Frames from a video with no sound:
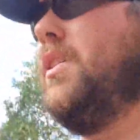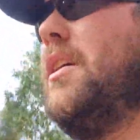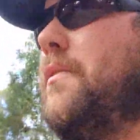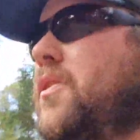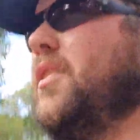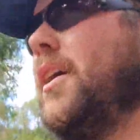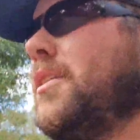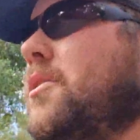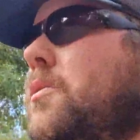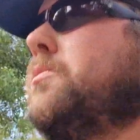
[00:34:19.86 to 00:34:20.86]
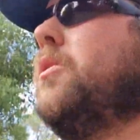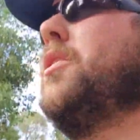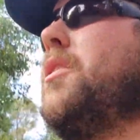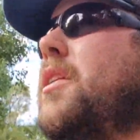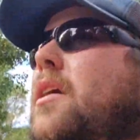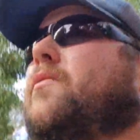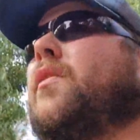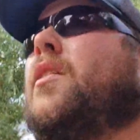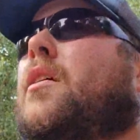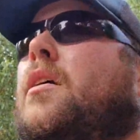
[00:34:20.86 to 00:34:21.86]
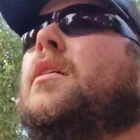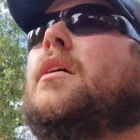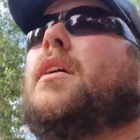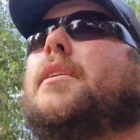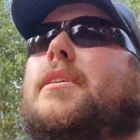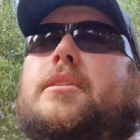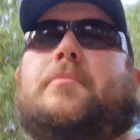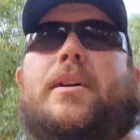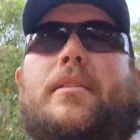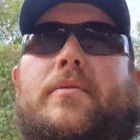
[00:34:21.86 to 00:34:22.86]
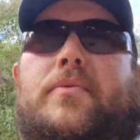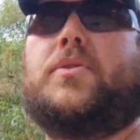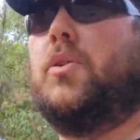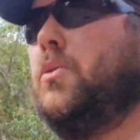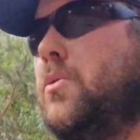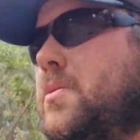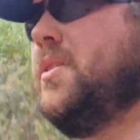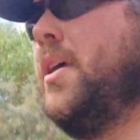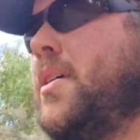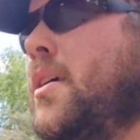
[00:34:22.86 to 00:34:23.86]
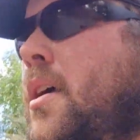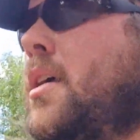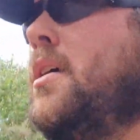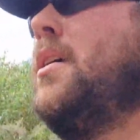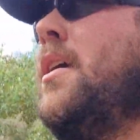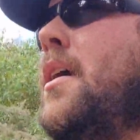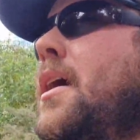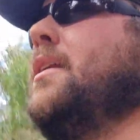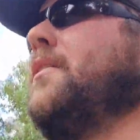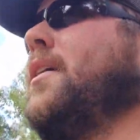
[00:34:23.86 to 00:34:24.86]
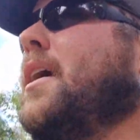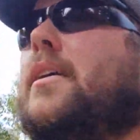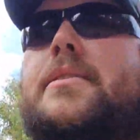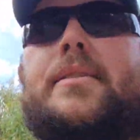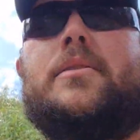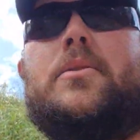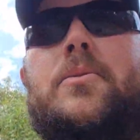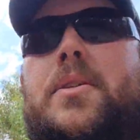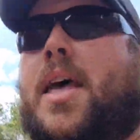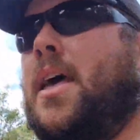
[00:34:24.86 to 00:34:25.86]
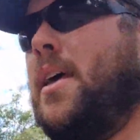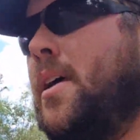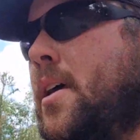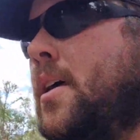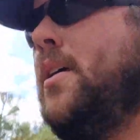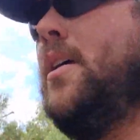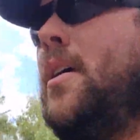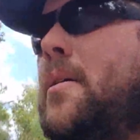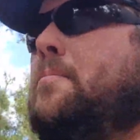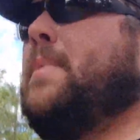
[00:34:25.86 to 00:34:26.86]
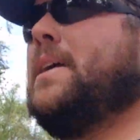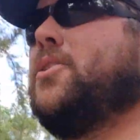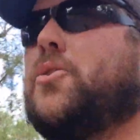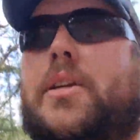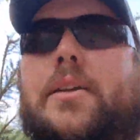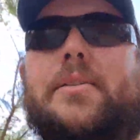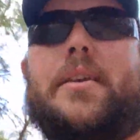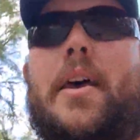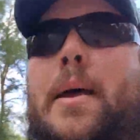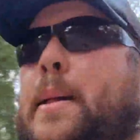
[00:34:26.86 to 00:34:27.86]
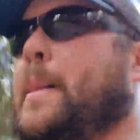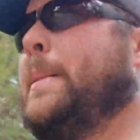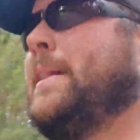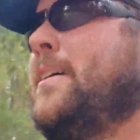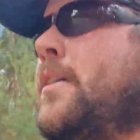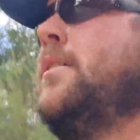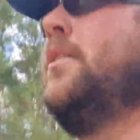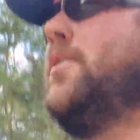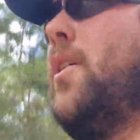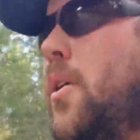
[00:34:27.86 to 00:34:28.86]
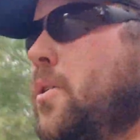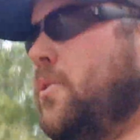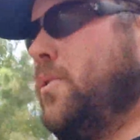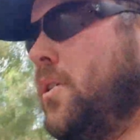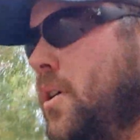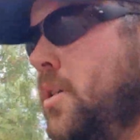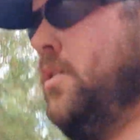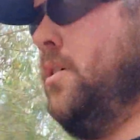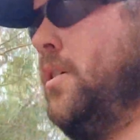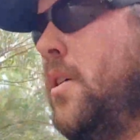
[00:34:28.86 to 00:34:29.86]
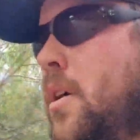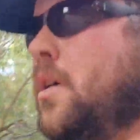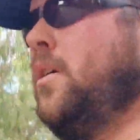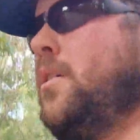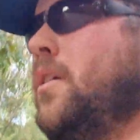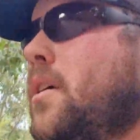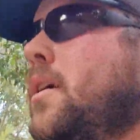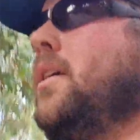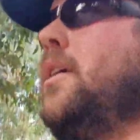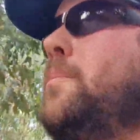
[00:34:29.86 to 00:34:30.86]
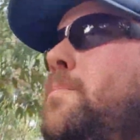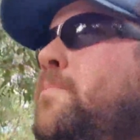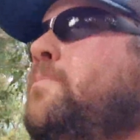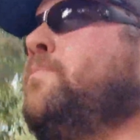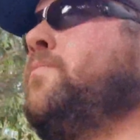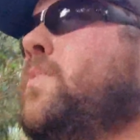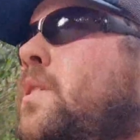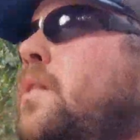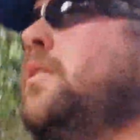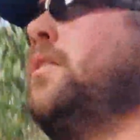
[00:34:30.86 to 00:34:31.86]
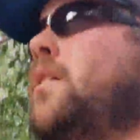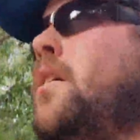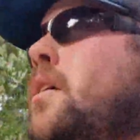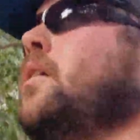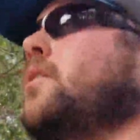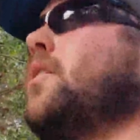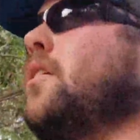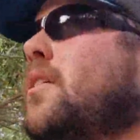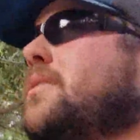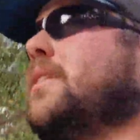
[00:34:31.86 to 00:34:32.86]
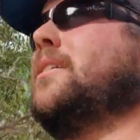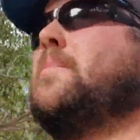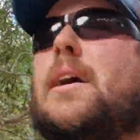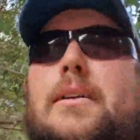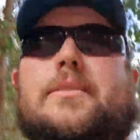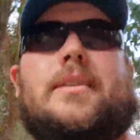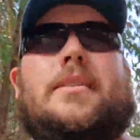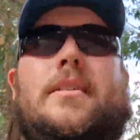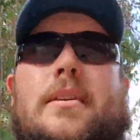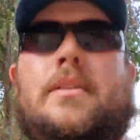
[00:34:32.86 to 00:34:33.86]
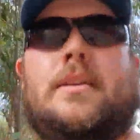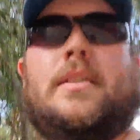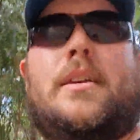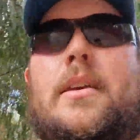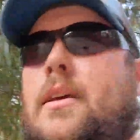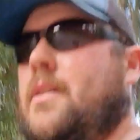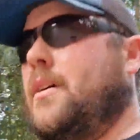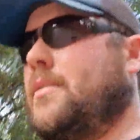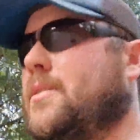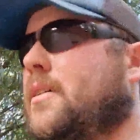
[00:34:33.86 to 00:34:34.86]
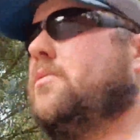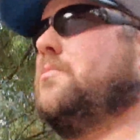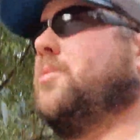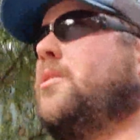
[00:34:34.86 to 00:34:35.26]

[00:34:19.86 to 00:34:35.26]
if you're that into woodwork, you'd have a decent amount of tools and hand skills. Make trinkets. Go to like Sunday markets and sell them.